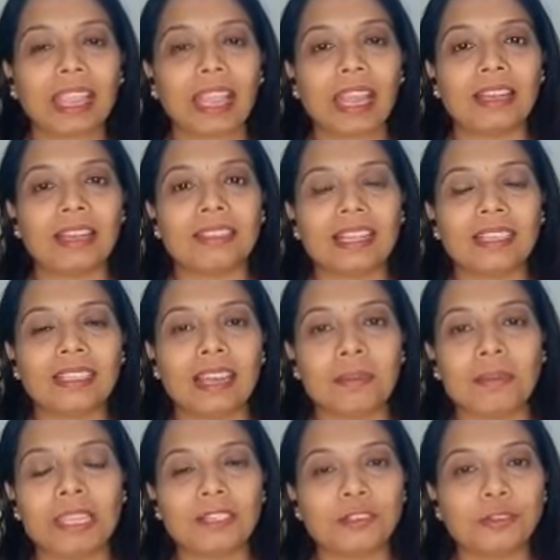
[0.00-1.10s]
And then
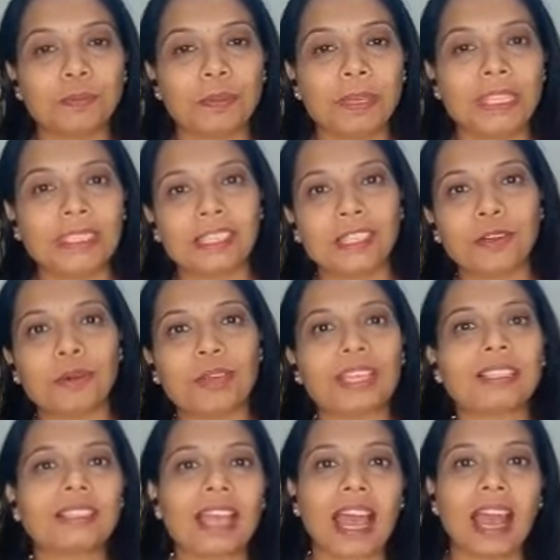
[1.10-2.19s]
coming to
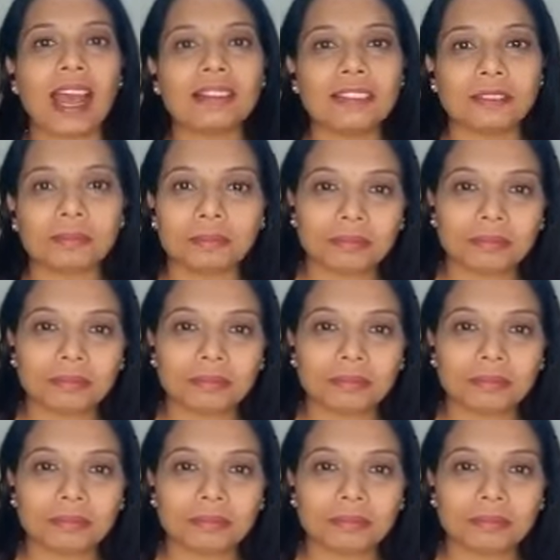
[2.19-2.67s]
PCOS and